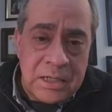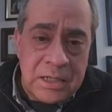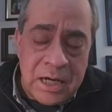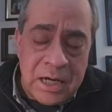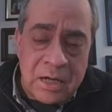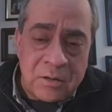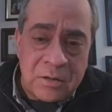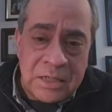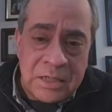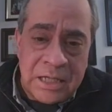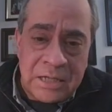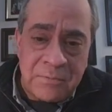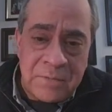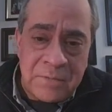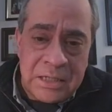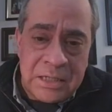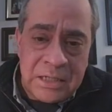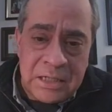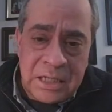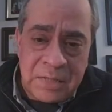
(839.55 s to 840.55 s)
Now, let
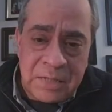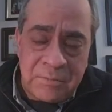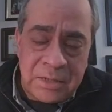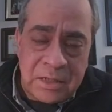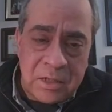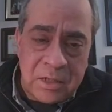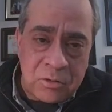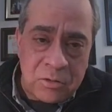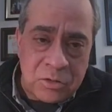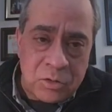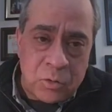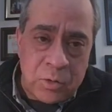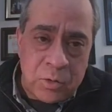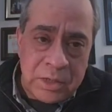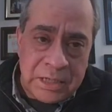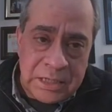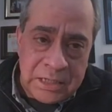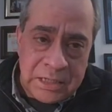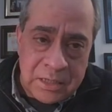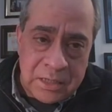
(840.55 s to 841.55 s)
me close
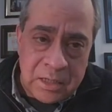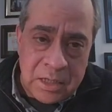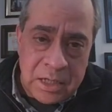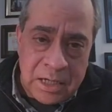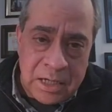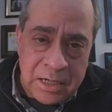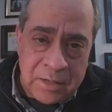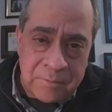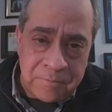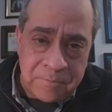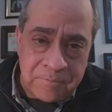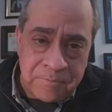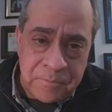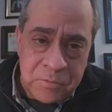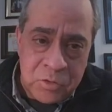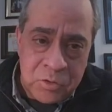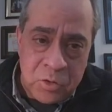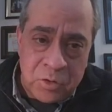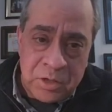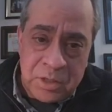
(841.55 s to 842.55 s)
quickly,
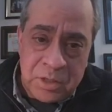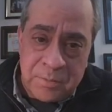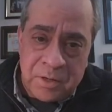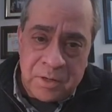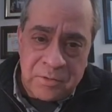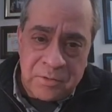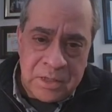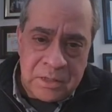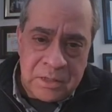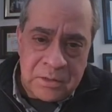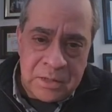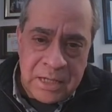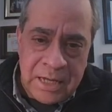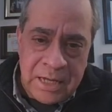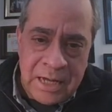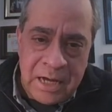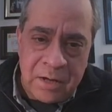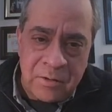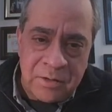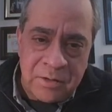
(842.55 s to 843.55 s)
talking about then
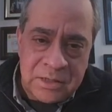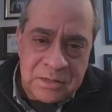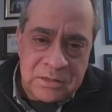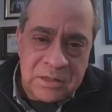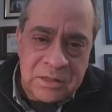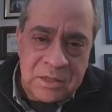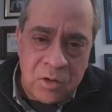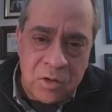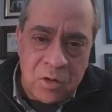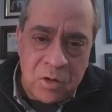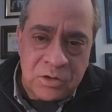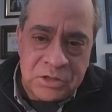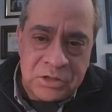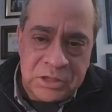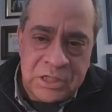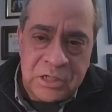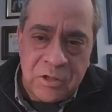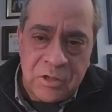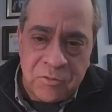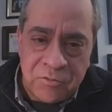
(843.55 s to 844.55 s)
how can
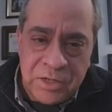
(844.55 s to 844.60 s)
technology and